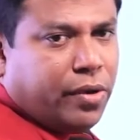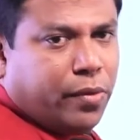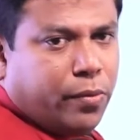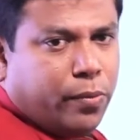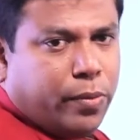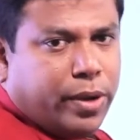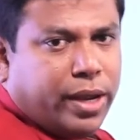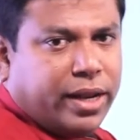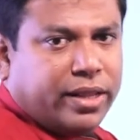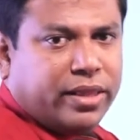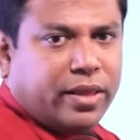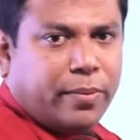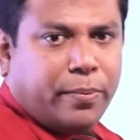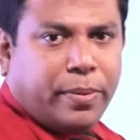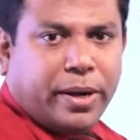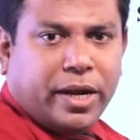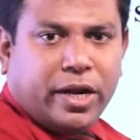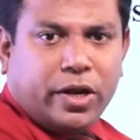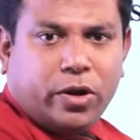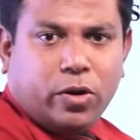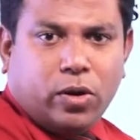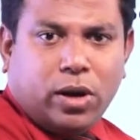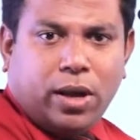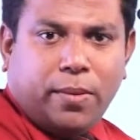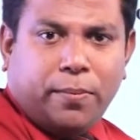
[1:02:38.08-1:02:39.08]
When the
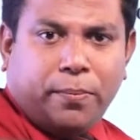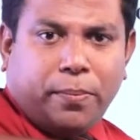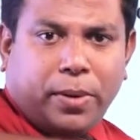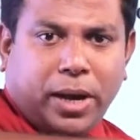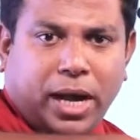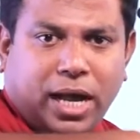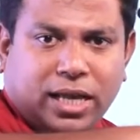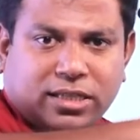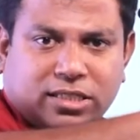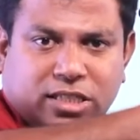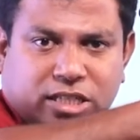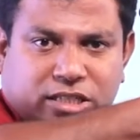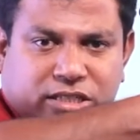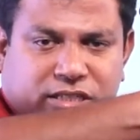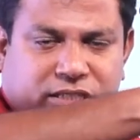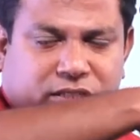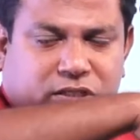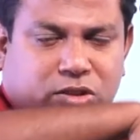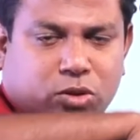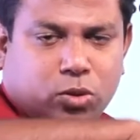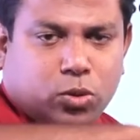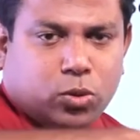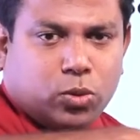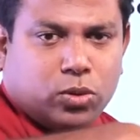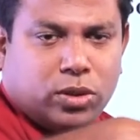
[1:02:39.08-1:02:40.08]
pendulum passes
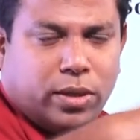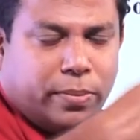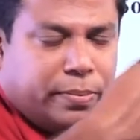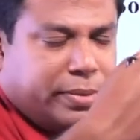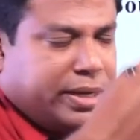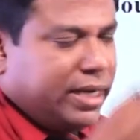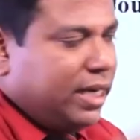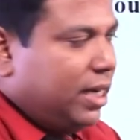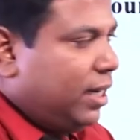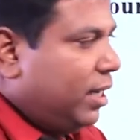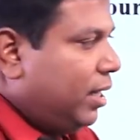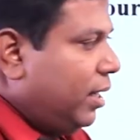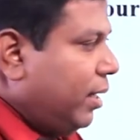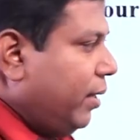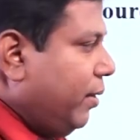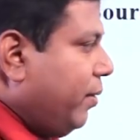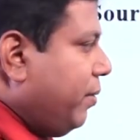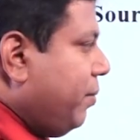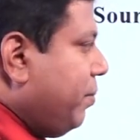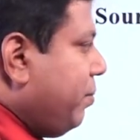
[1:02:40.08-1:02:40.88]
through the middle,